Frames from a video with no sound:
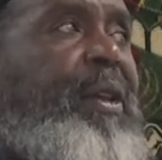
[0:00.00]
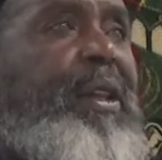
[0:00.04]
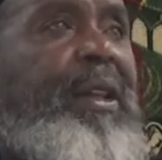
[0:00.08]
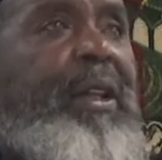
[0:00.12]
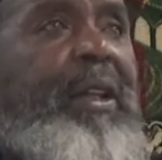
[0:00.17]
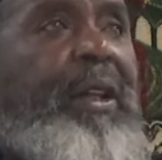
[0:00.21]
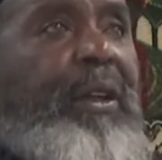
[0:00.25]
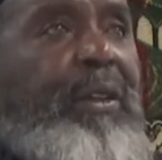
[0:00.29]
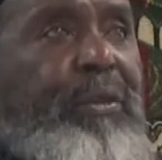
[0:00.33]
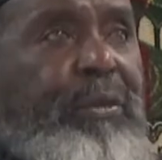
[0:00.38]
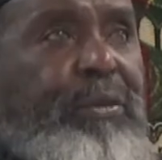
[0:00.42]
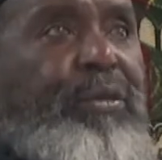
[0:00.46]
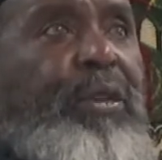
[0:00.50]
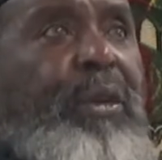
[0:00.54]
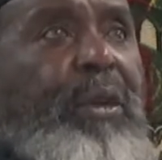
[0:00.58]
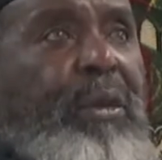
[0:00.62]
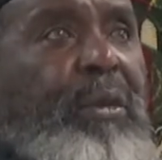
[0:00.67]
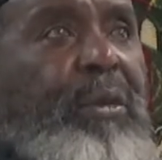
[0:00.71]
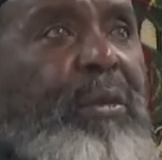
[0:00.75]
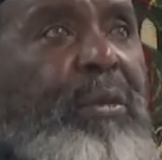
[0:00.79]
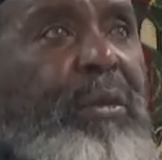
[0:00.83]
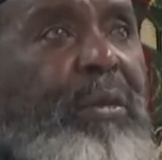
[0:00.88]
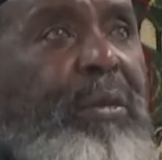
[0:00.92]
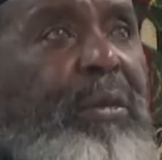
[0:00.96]
It's
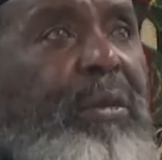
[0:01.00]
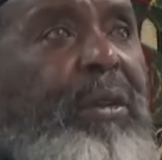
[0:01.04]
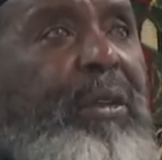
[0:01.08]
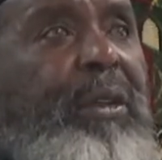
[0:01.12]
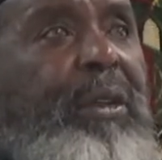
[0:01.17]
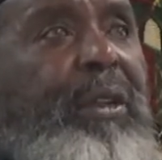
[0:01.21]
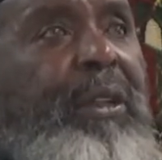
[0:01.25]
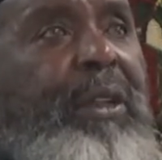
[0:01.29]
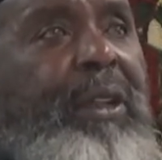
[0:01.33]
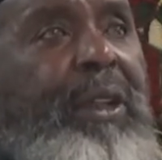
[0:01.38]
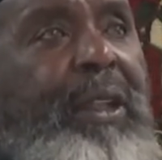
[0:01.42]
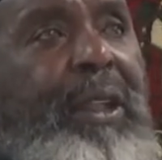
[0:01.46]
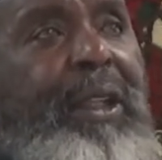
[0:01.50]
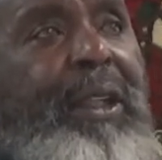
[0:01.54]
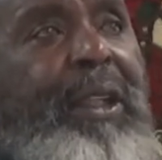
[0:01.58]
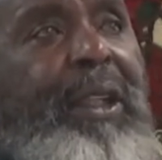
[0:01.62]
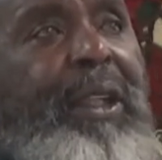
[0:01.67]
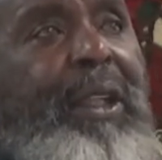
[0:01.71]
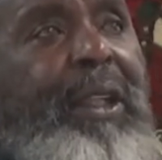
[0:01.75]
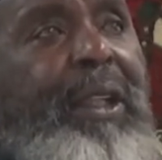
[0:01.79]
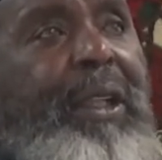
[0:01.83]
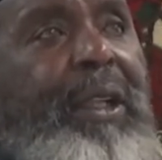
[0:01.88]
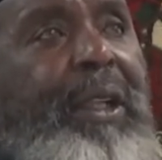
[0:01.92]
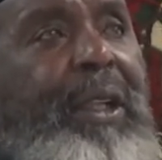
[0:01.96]
true.
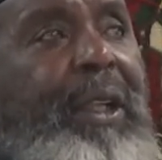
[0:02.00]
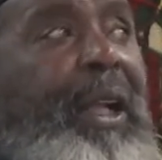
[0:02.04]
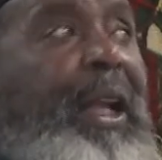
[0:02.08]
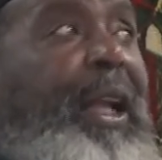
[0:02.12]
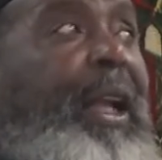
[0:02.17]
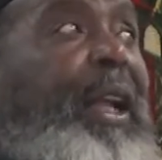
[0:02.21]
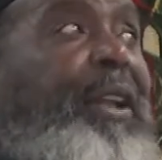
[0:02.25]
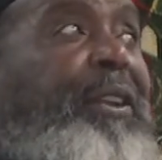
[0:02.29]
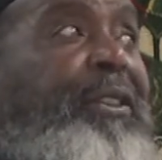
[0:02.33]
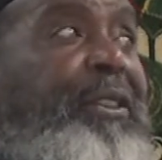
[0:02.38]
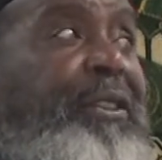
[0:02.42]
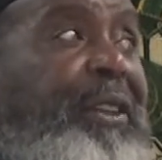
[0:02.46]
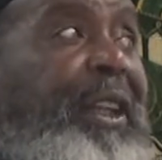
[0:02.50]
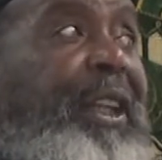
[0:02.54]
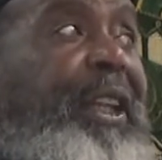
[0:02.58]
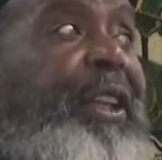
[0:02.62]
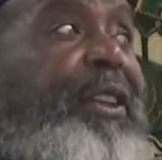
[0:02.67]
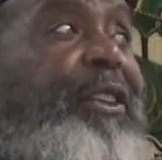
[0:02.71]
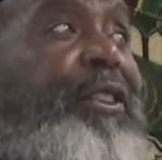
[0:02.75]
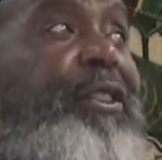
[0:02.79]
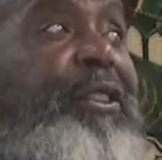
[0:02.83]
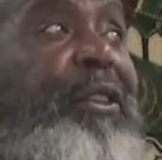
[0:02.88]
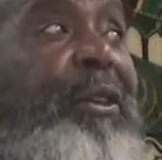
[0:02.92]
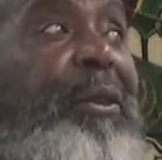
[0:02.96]
I say,
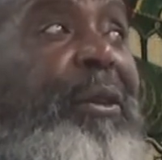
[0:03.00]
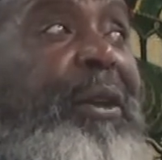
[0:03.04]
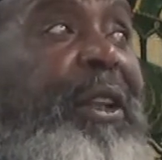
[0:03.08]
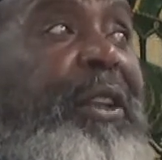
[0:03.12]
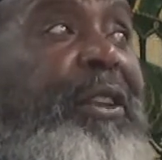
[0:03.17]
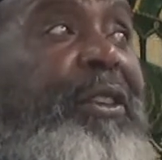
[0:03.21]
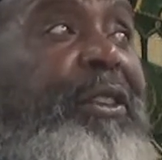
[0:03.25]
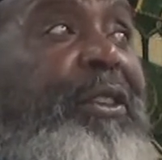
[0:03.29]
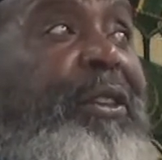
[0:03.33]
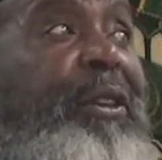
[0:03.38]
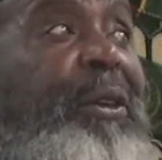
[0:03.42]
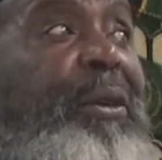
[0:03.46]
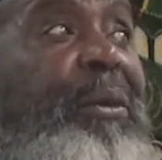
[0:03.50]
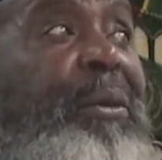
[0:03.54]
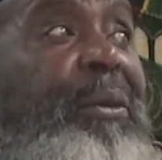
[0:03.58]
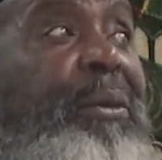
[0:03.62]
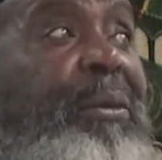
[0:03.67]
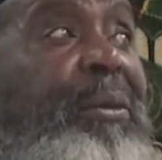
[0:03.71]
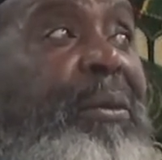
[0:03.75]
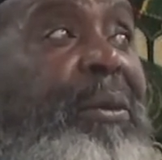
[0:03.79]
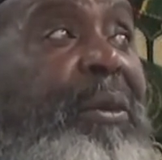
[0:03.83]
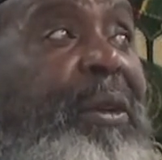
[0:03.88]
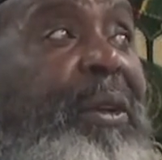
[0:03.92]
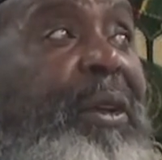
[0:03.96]
and so-and-so,
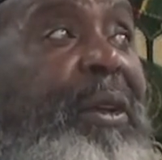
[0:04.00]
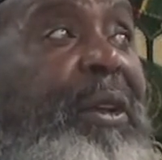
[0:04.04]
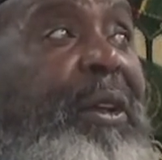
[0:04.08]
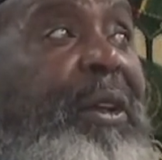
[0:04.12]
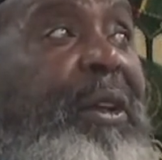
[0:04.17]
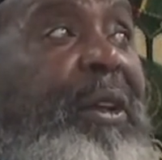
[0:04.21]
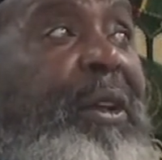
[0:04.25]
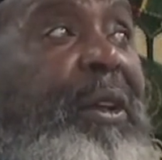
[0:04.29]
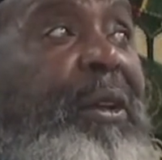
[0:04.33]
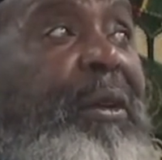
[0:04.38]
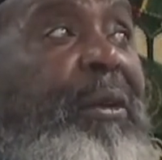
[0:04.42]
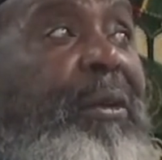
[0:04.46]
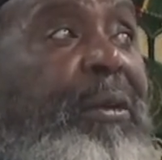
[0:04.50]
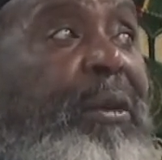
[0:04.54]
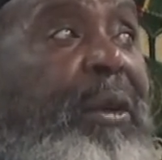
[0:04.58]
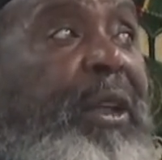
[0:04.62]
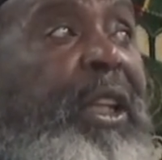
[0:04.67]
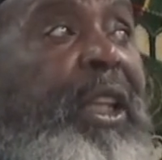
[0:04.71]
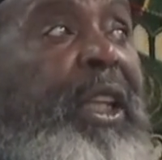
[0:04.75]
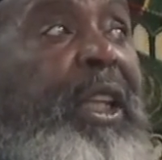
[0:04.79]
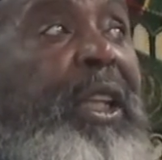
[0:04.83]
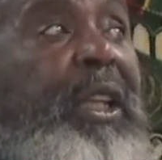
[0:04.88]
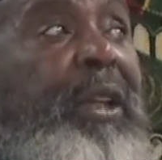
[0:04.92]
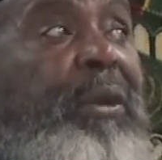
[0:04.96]
when
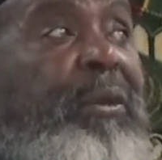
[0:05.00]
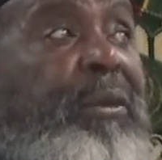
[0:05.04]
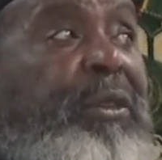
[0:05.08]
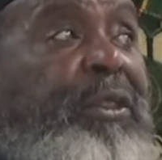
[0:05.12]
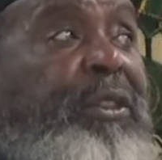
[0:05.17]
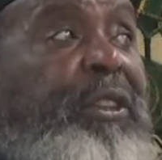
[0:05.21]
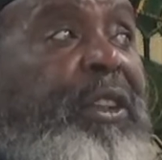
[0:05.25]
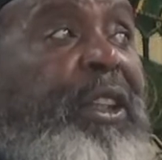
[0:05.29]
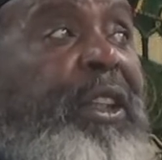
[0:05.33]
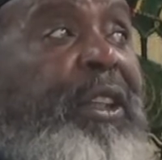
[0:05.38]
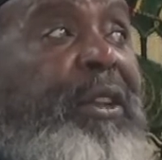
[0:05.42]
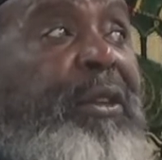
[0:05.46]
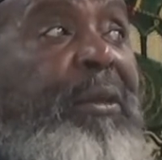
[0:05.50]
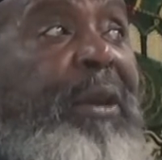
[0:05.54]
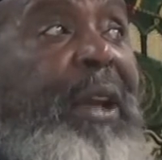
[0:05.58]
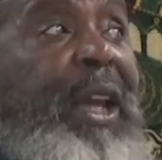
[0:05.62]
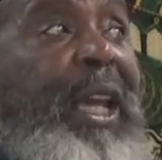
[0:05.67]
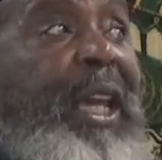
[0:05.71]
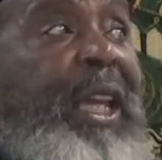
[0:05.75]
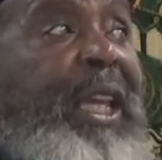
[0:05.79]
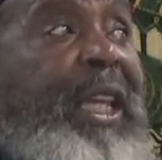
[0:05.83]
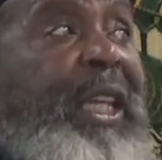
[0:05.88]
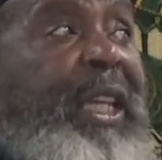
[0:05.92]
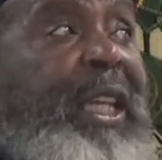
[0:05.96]
he was in
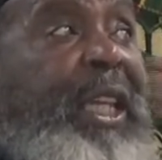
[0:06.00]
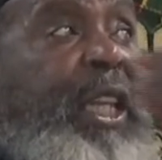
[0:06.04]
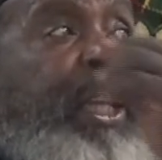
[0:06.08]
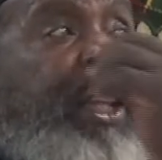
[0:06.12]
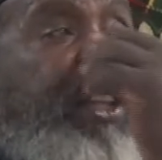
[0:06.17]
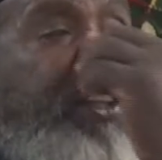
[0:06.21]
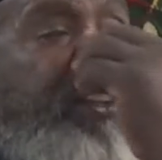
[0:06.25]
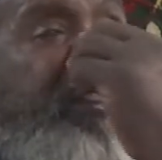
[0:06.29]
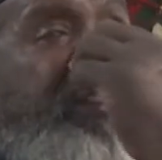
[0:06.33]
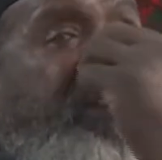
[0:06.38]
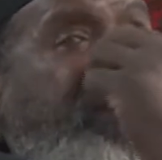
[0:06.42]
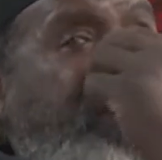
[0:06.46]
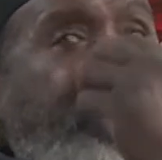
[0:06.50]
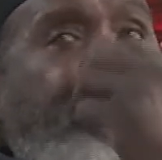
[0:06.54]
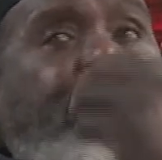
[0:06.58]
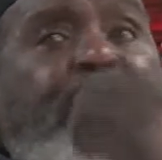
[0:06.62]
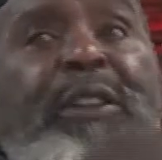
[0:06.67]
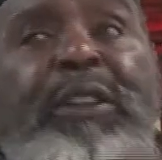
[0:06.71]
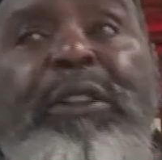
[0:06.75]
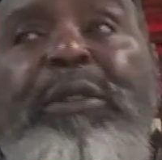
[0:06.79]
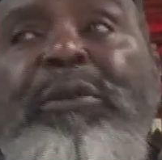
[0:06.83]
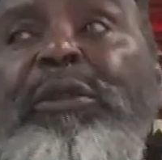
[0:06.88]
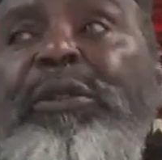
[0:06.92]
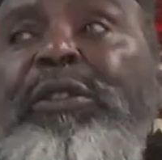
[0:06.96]
Iraq in 87
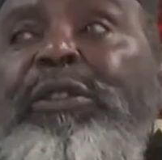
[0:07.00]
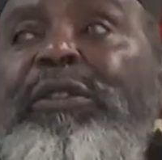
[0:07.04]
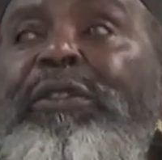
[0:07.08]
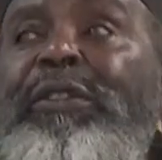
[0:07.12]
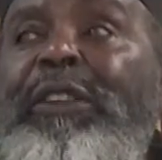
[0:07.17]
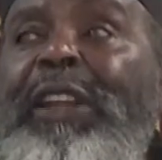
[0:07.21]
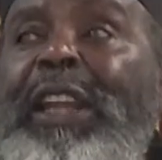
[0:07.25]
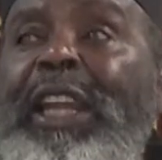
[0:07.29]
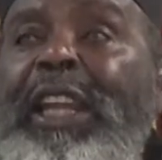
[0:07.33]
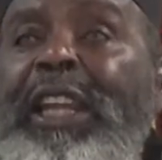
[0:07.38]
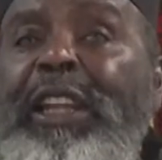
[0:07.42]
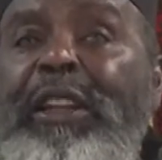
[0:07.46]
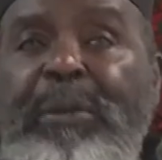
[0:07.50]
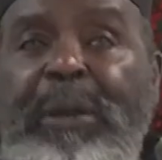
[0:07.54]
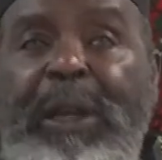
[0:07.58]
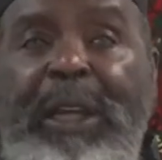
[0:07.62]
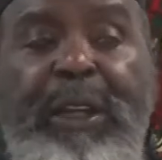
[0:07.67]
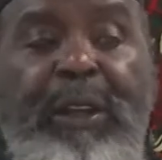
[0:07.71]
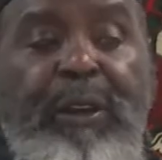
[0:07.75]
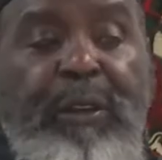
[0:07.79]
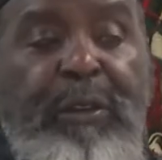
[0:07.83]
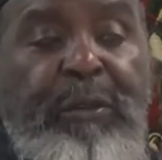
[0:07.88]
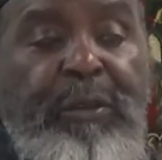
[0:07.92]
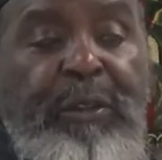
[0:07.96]
and was flying
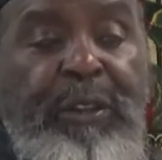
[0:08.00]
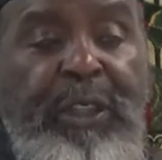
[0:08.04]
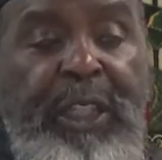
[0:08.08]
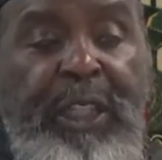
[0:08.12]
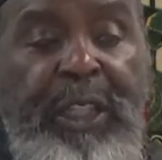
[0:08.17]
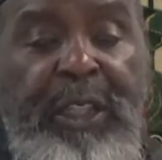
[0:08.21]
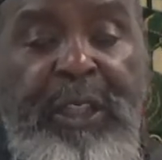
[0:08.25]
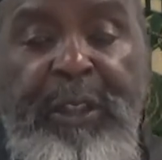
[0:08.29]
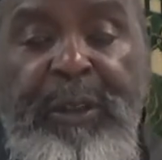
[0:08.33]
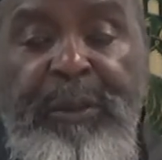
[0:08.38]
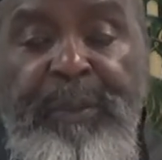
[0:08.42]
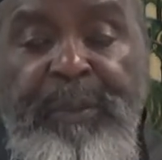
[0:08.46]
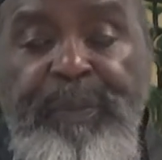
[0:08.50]
back over here,